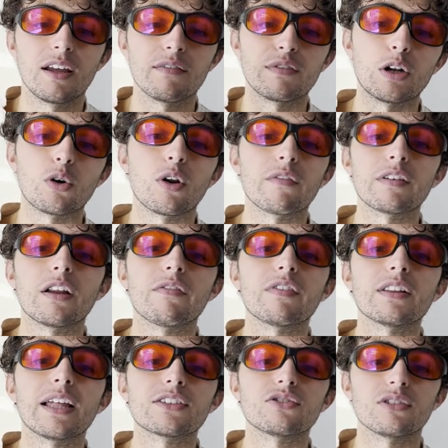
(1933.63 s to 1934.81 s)
If they don't have enough
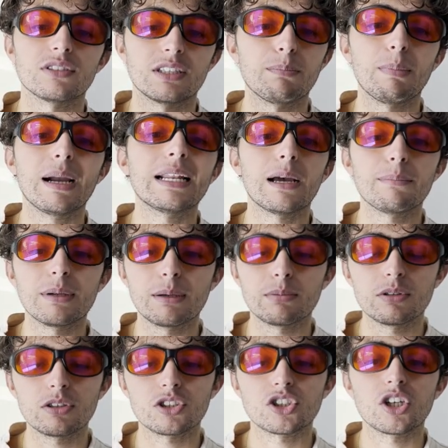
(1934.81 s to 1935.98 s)
electrons, they might not be able
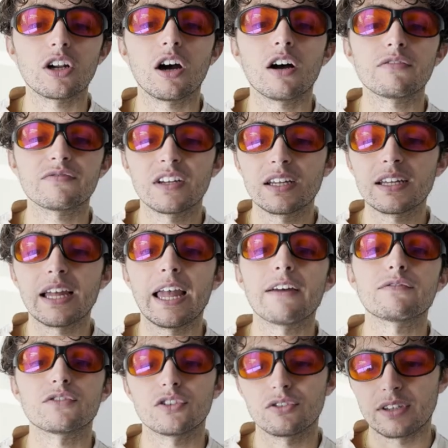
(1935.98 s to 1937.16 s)
to shut off
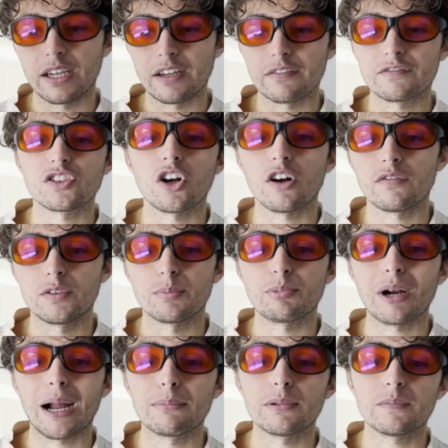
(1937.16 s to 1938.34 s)
after they have solved the
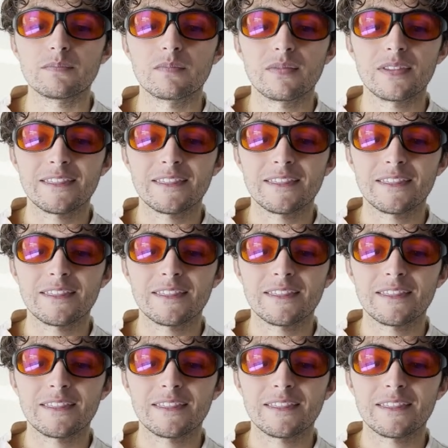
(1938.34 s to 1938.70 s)
problem.